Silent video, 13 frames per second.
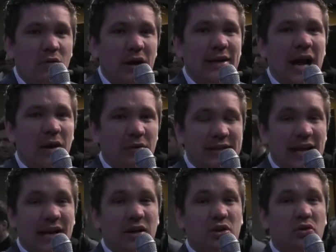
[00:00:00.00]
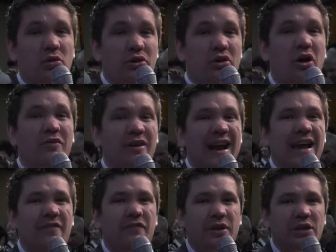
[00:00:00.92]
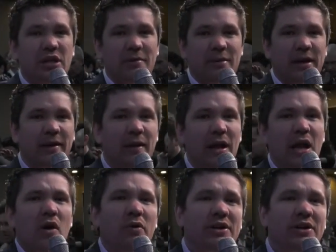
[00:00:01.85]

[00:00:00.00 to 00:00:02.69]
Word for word: Right now we take authority over every demon.